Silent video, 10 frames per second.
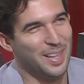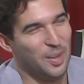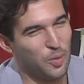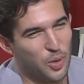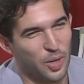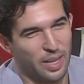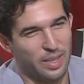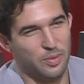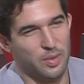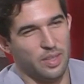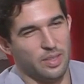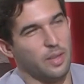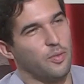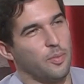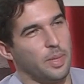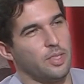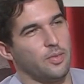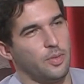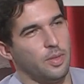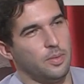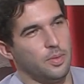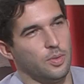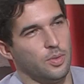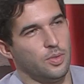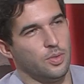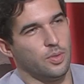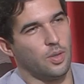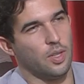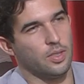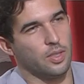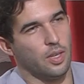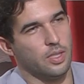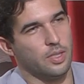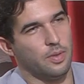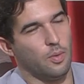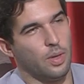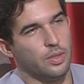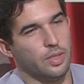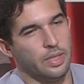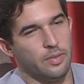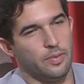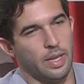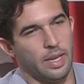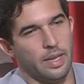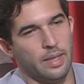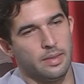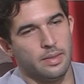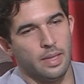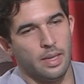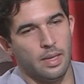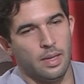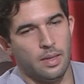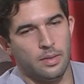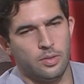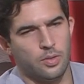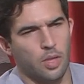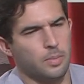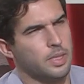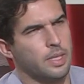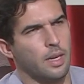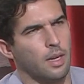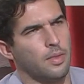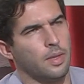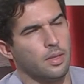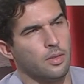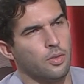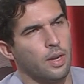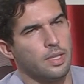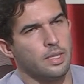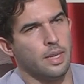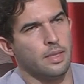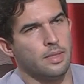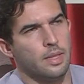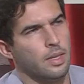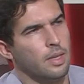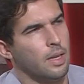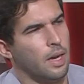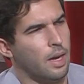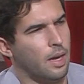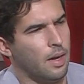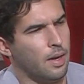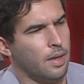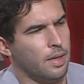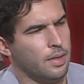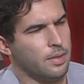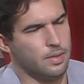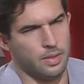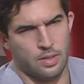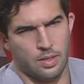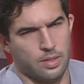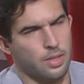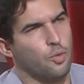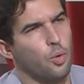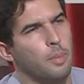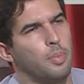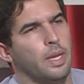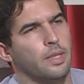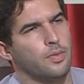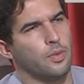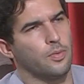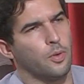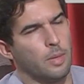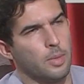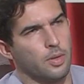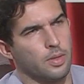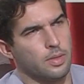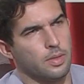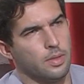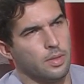We're gonna leave the information for them to contact us if they want to leave, and to not be scared. I think United States, it's a great place for immigrants,